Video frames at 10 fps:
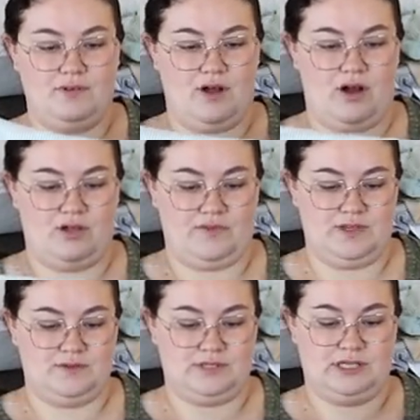all of
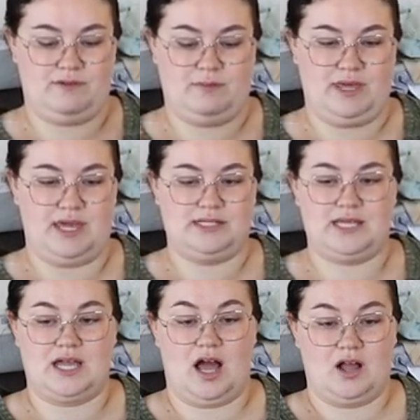these receiving blankets.
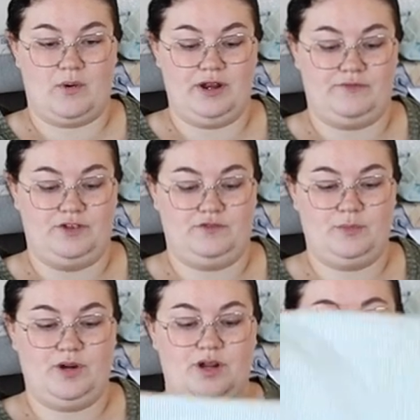I got quite a few
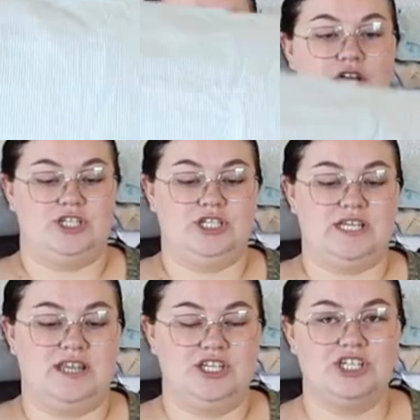from her because she
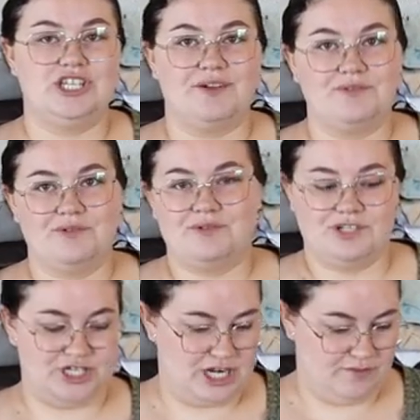said that she never
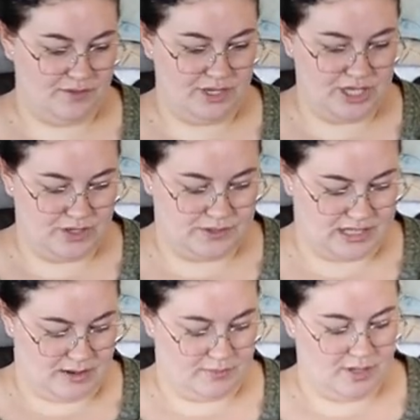really used
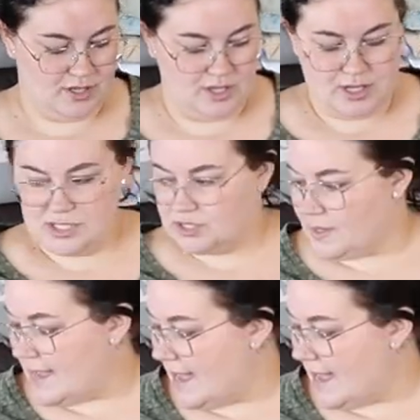them. So I